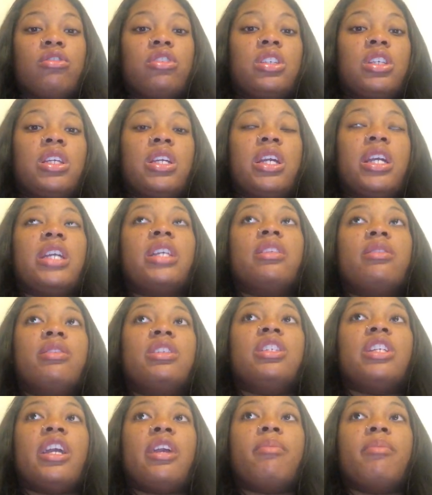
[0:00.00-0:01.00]

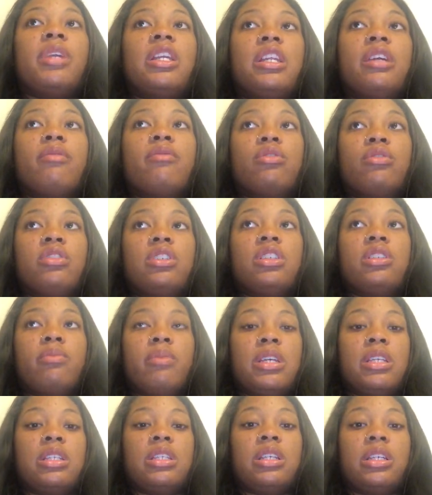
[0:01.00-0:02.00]
Shared media will just
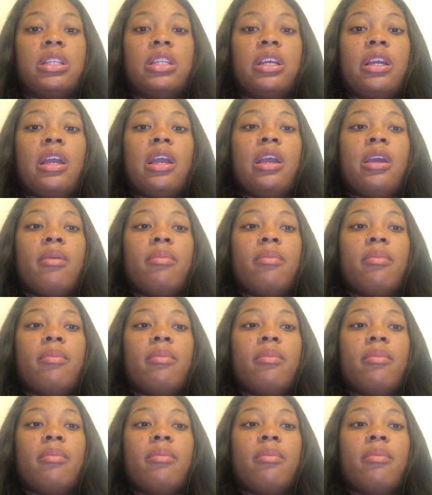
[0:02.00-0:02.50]
basically